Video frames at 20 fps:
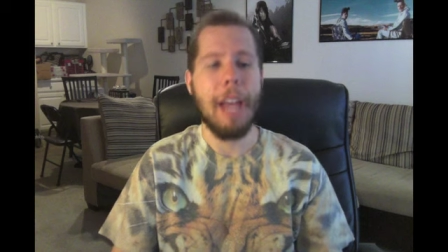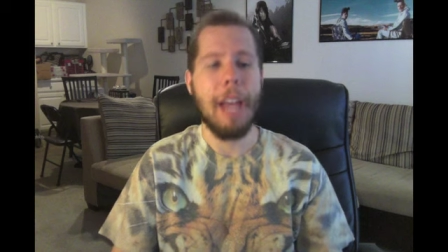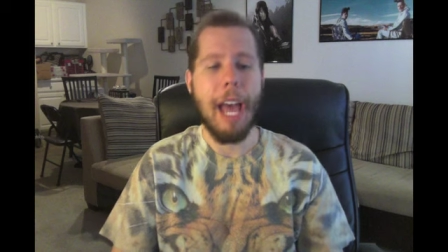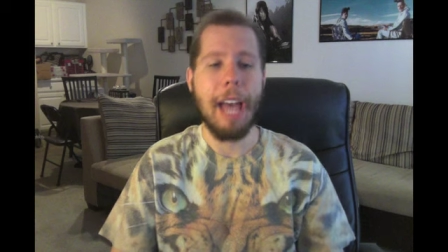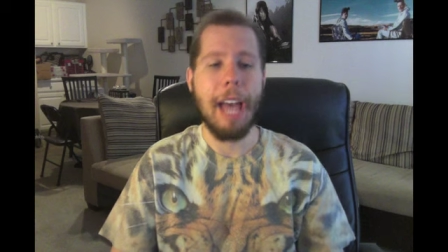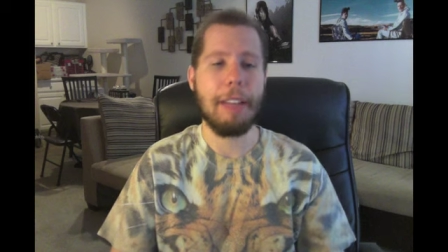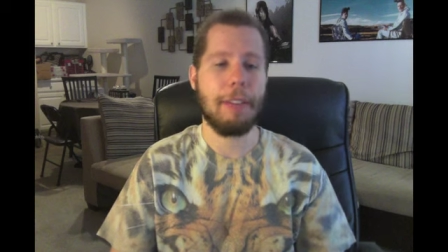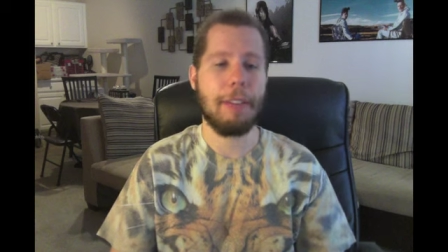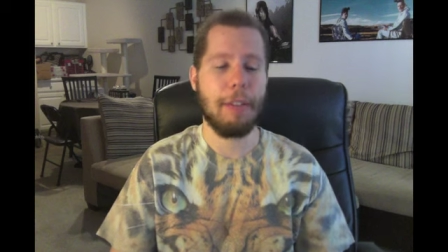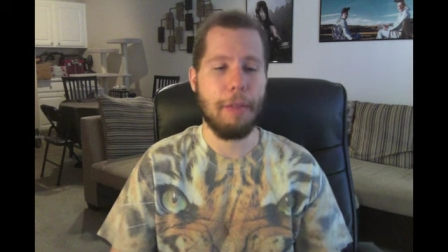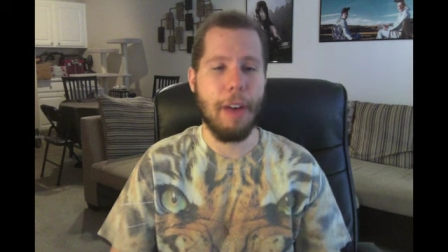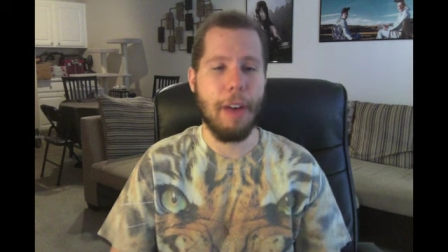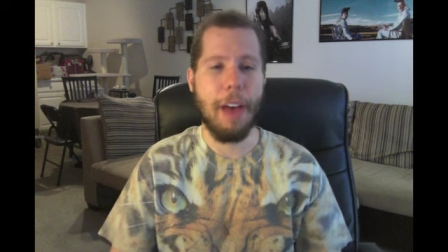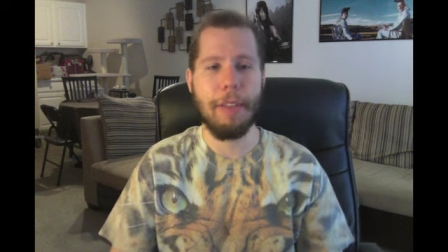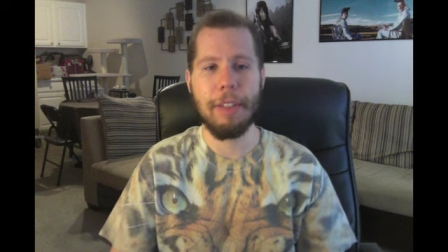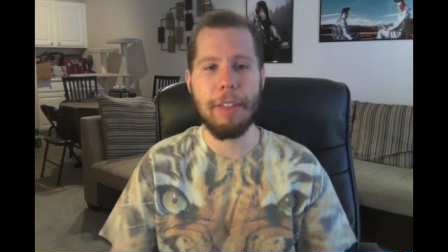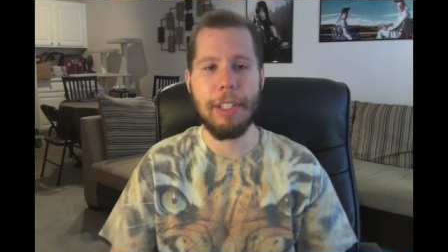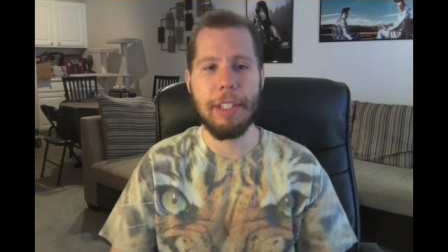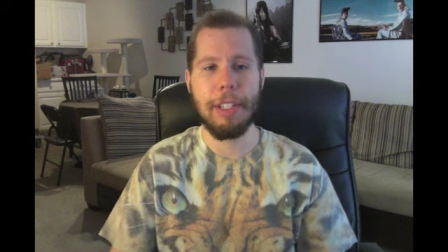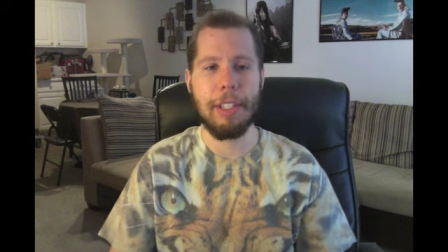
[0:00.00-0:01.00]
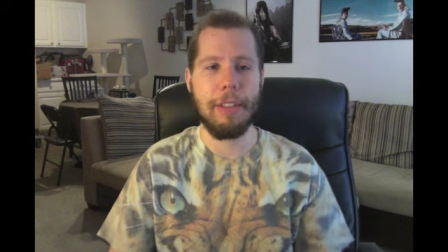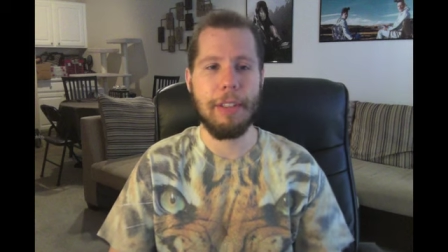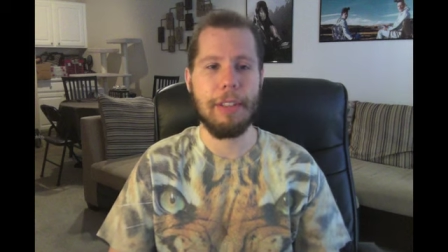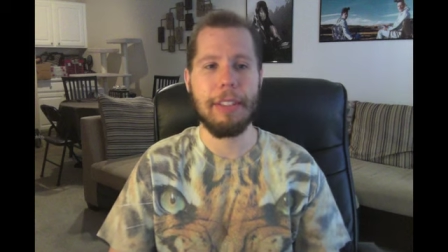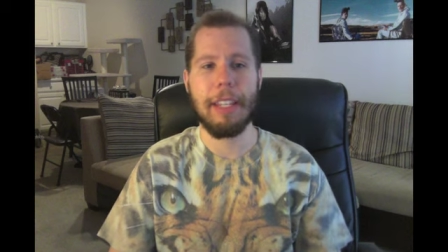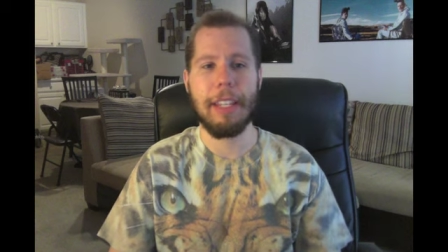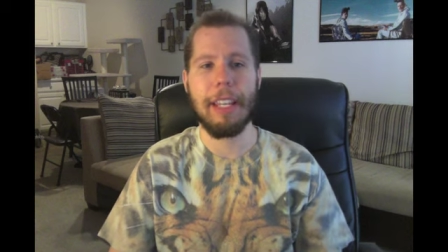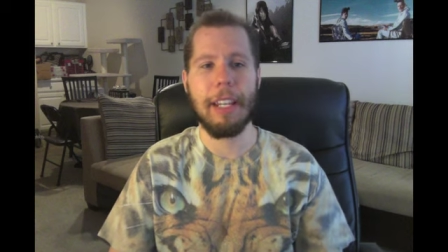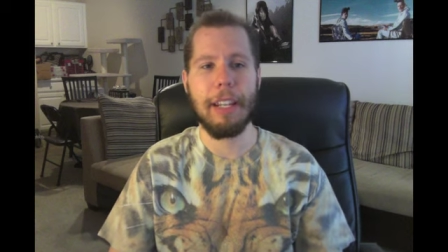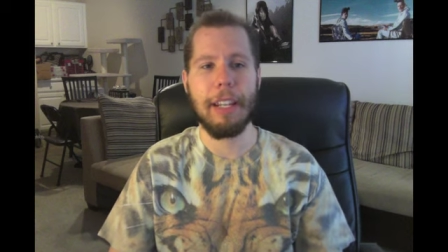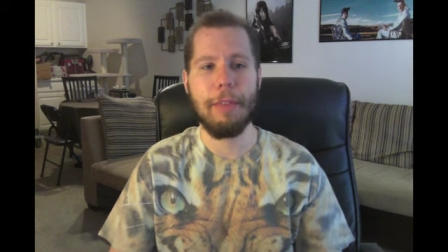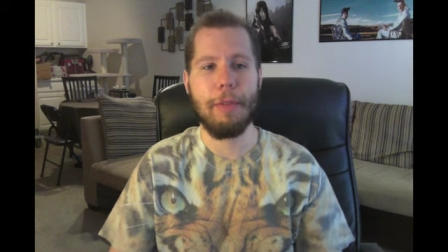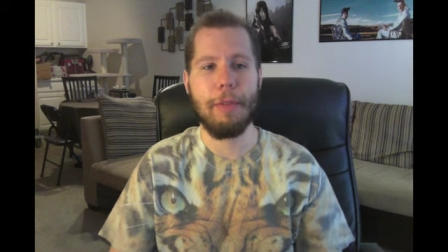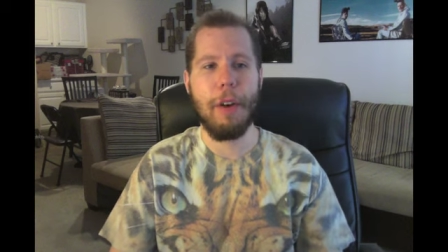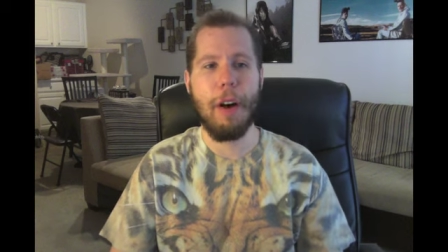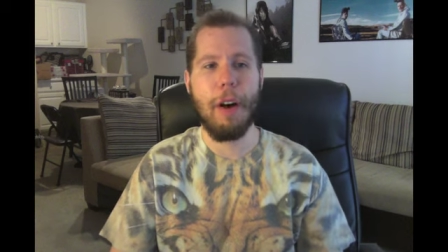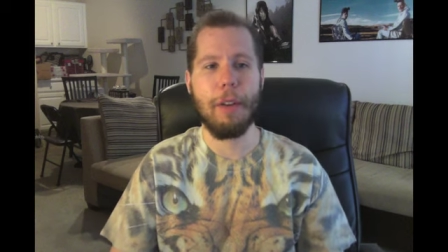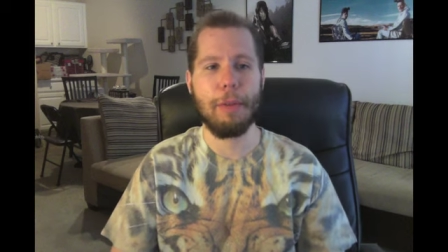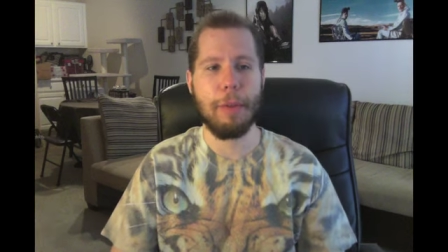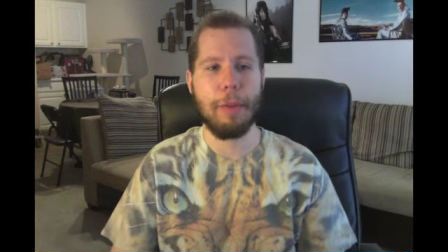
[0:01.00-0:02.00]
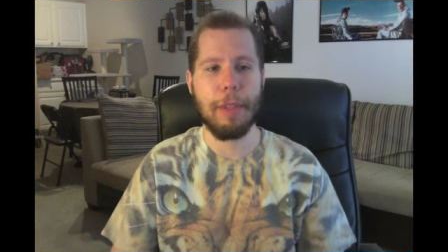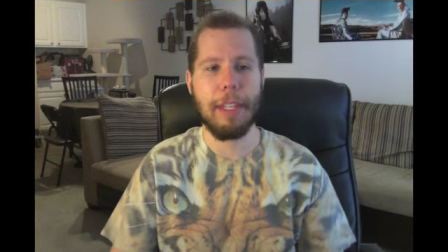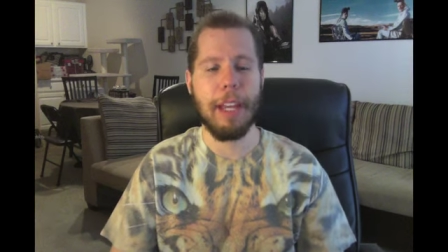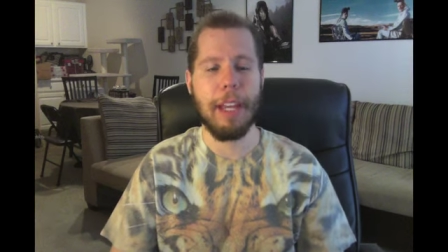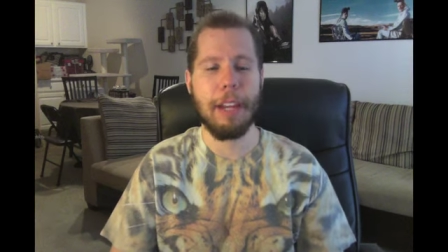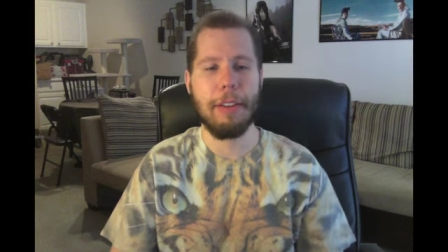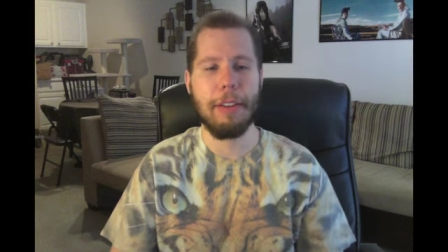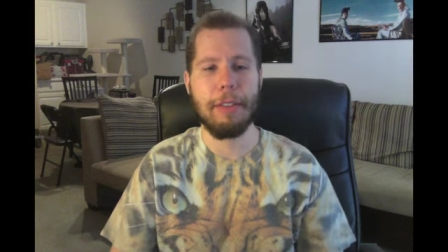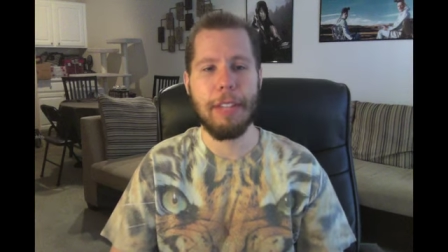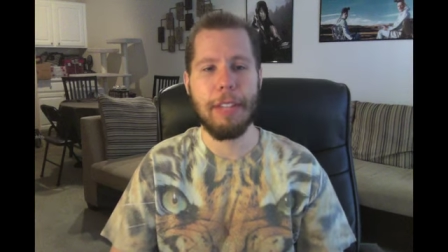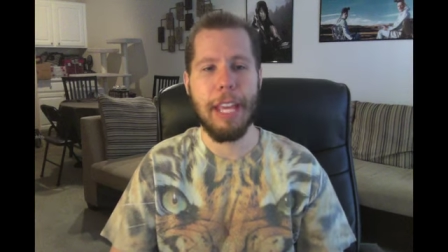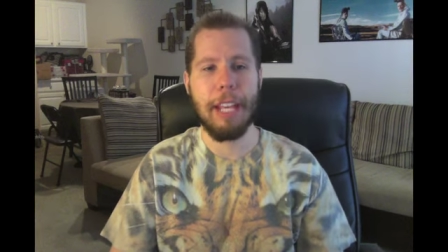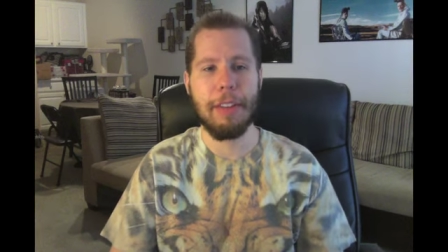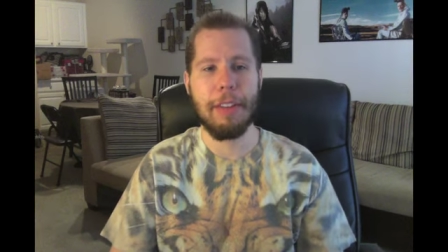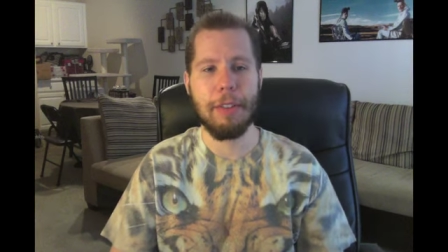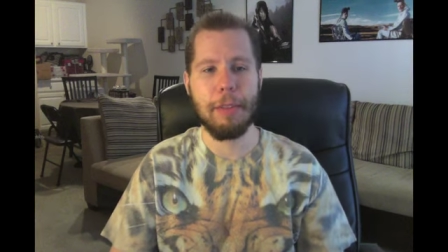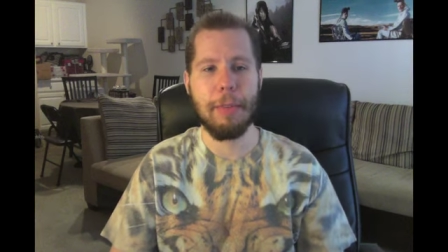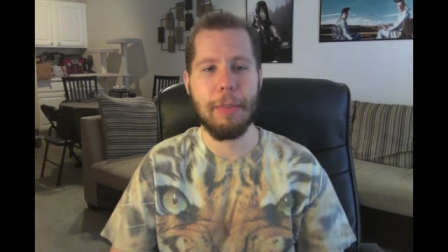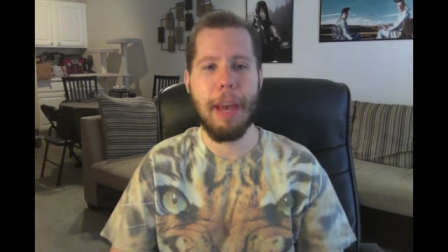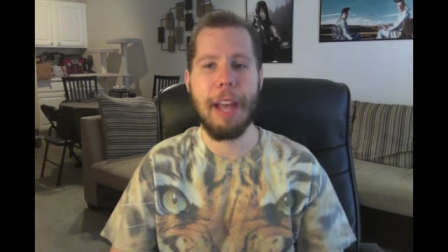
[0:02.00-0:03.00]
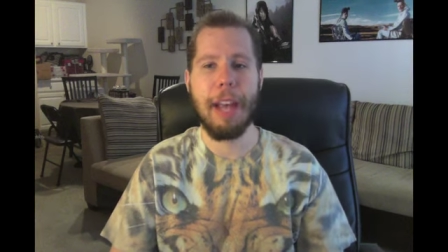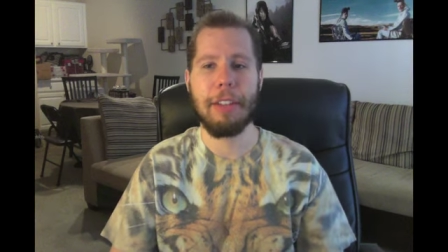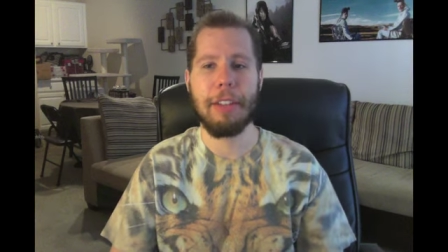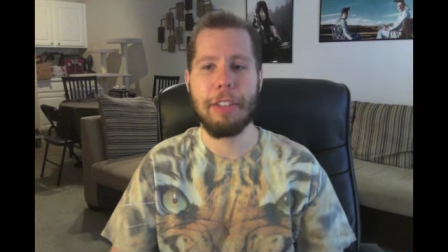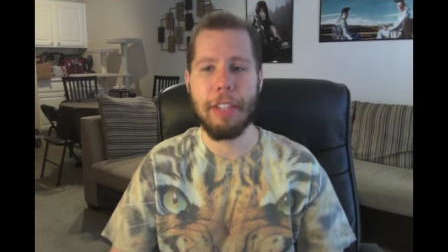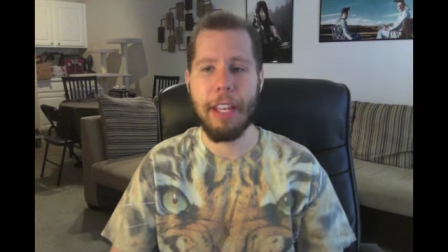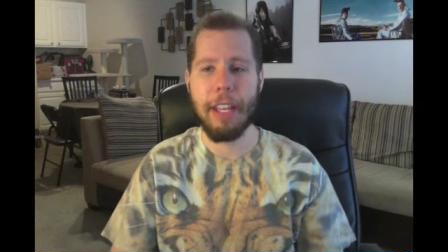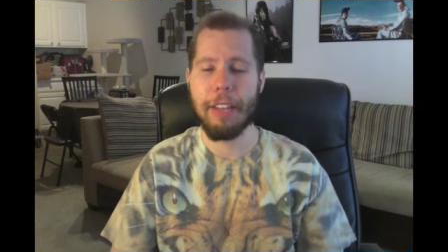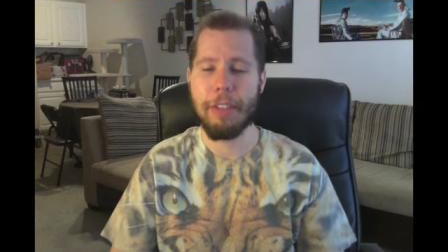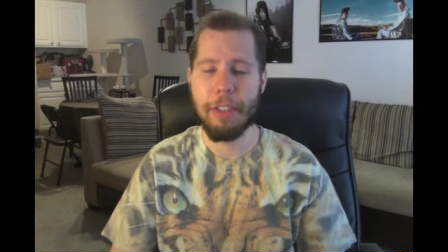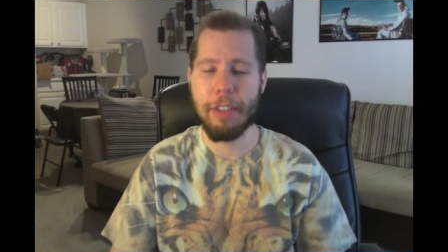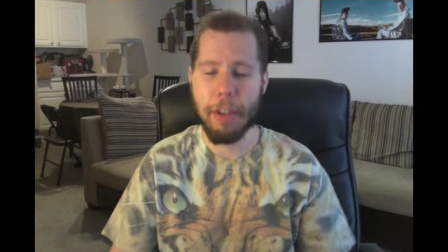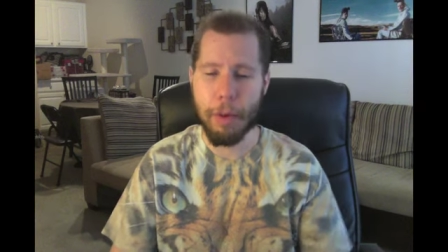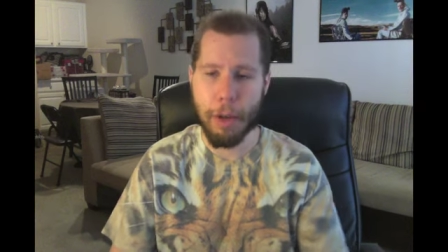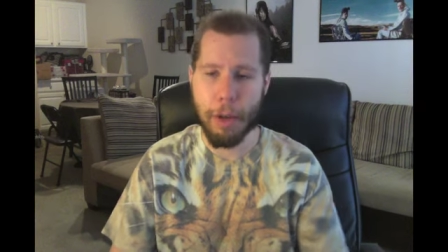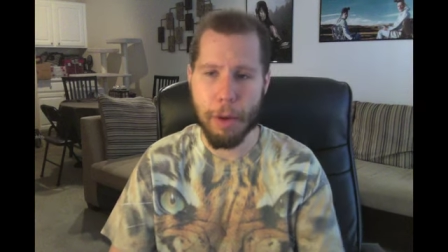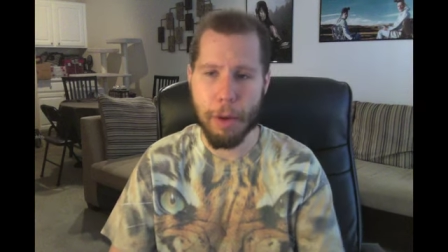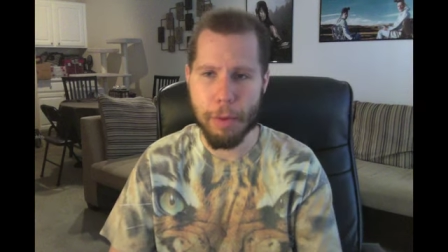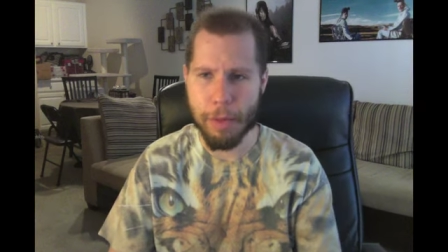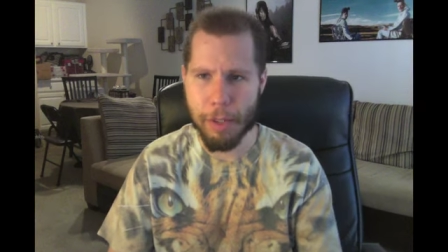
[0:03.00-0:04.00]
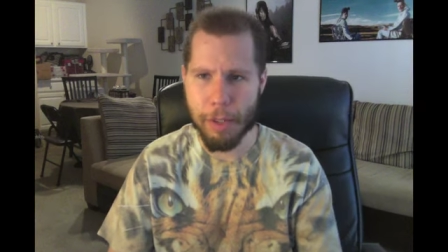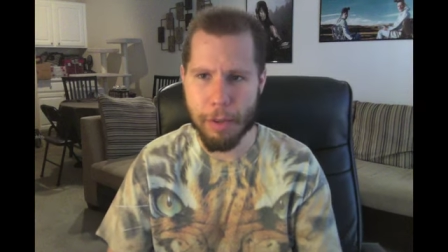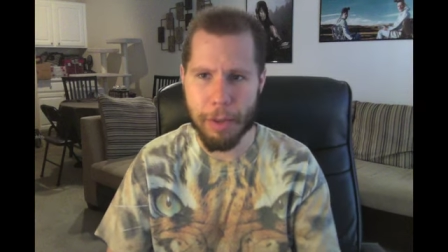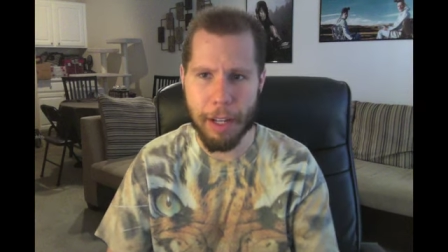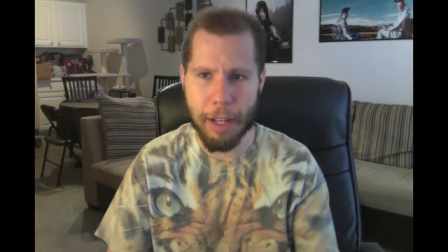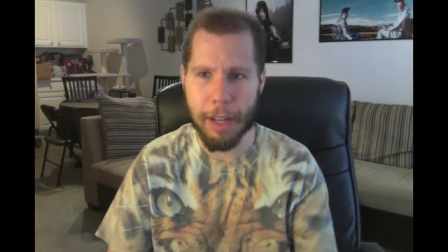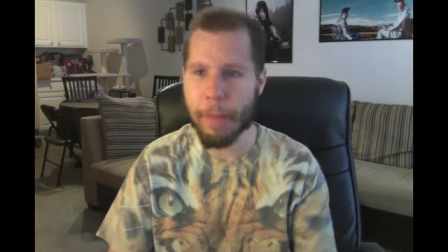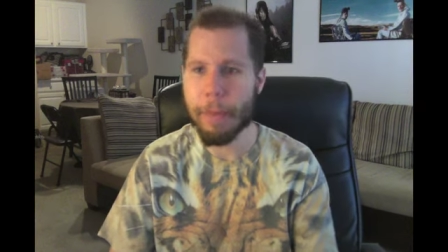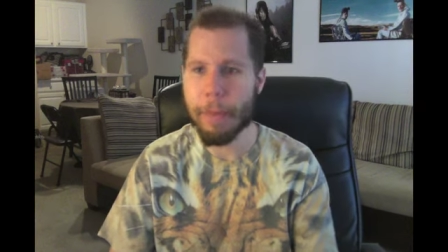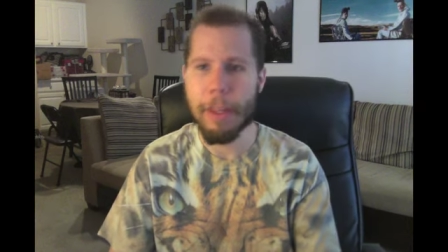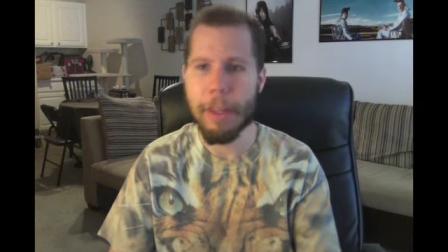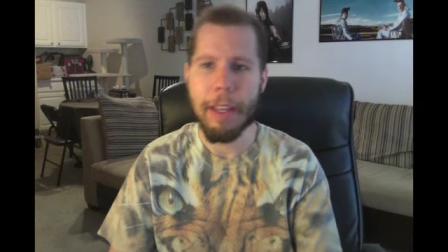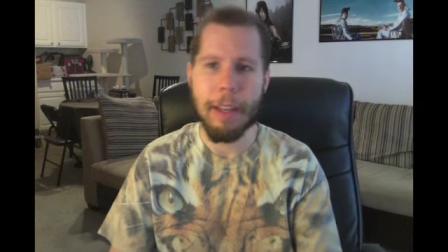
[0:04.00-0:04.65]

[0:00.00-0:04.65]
at Survivor Series, getting involved with The Undertaker's match against Yokozuna,